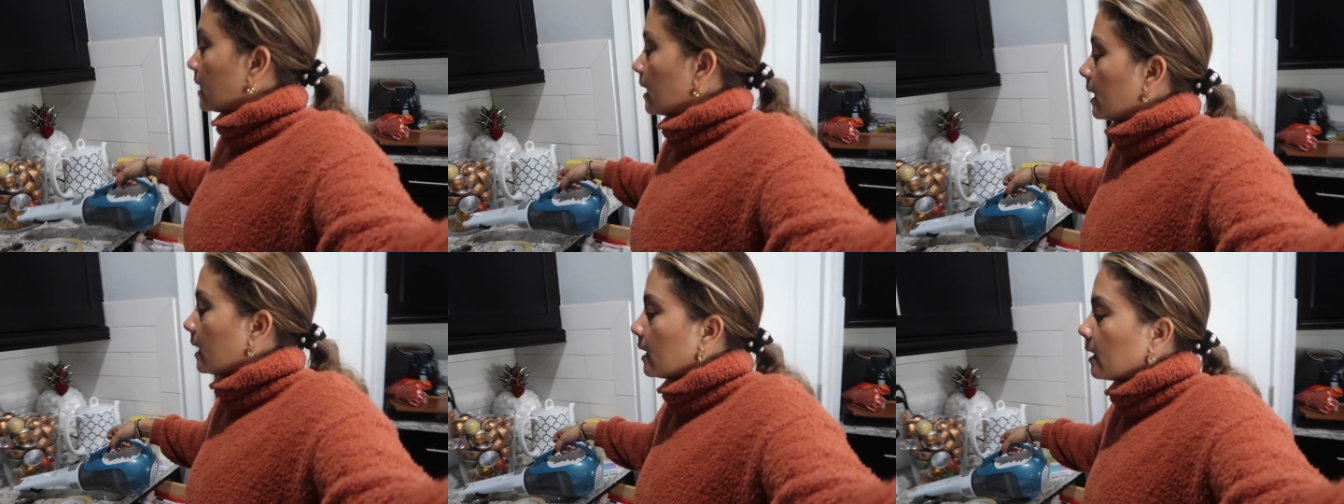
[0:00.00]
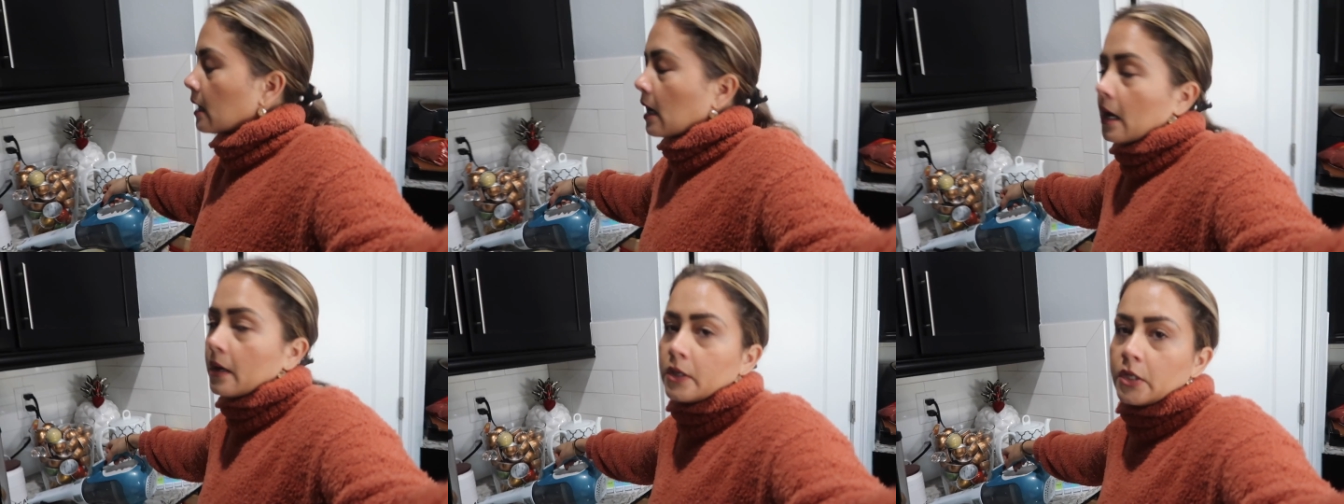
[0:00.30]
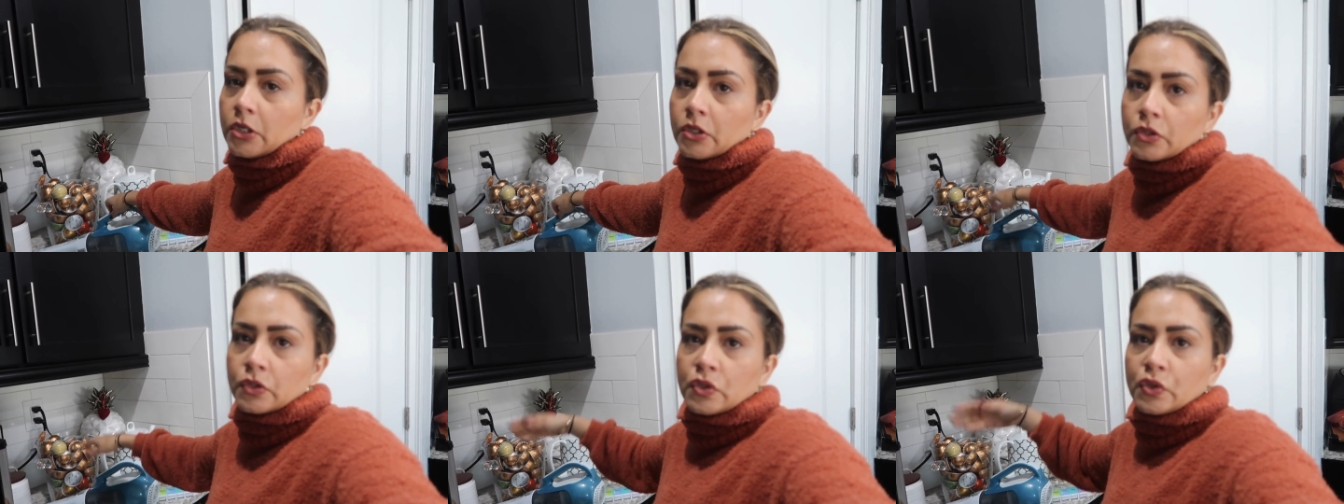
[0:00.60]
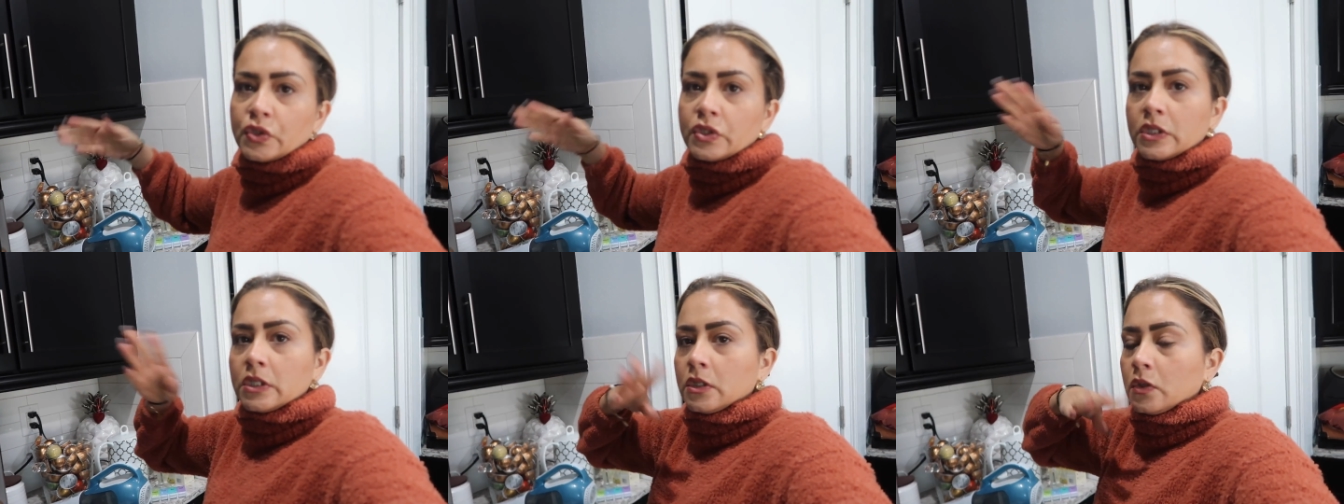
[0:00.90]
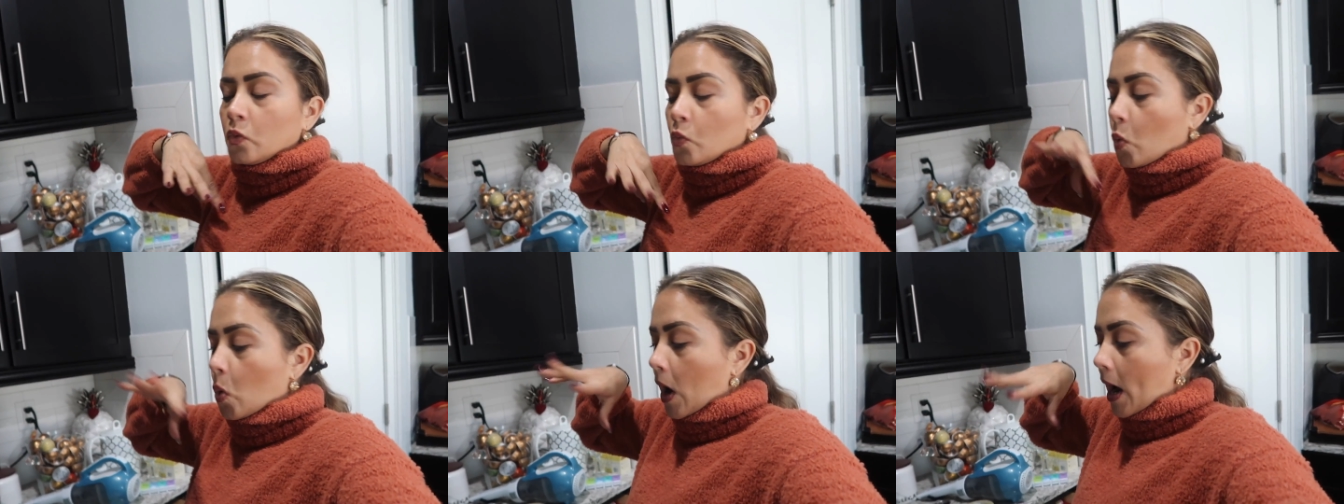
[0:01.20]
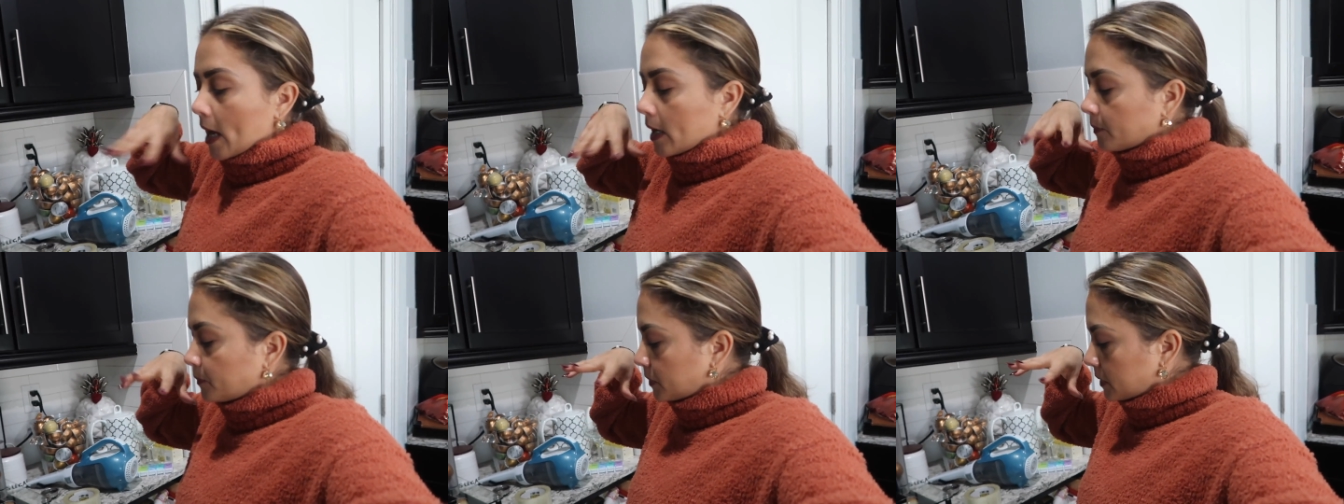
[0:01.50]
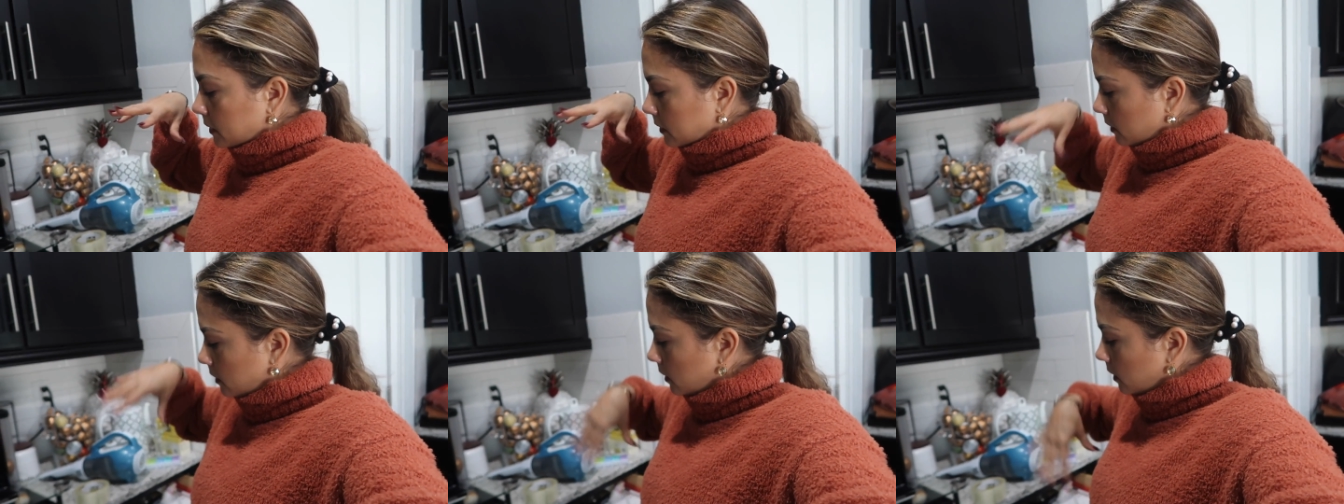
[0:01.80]
then I'm using
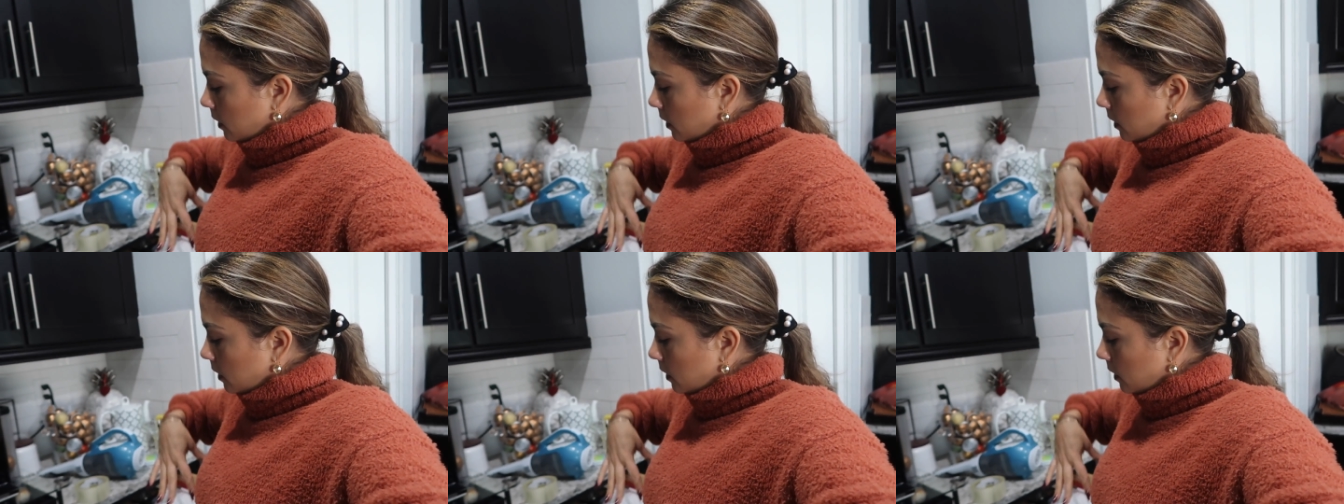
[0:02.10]
wipes